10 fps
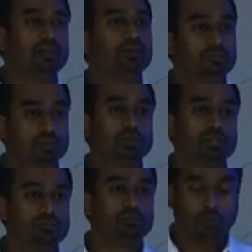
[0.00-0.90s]
have to look
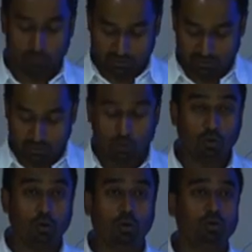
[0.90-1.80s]
at different options.
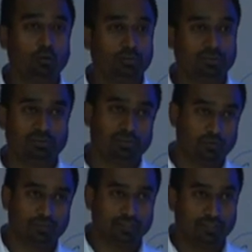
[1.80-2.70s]
All options are
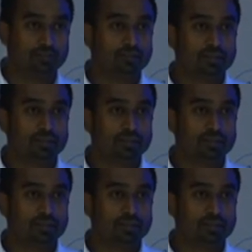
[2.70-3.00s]
costly.